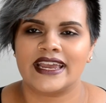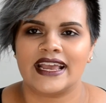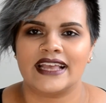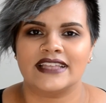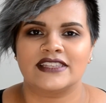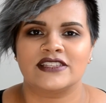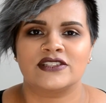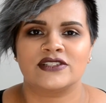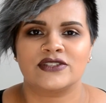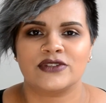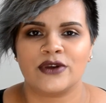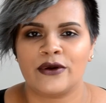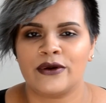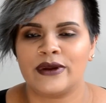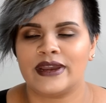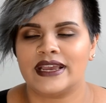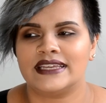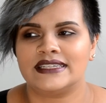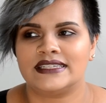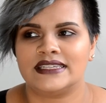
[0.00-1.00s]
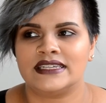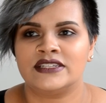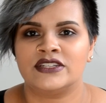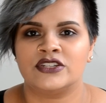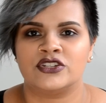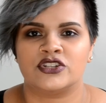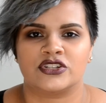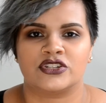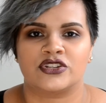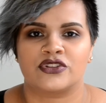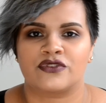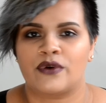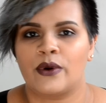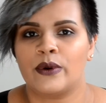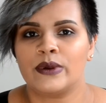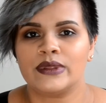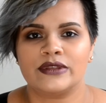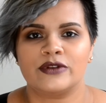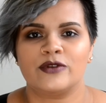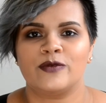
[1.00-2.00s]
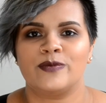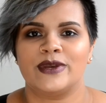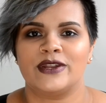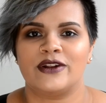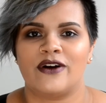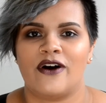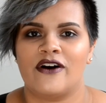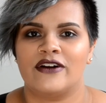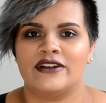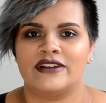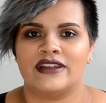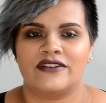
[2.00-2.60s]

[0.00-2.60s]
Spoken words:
it's so easy to just throw a little bit on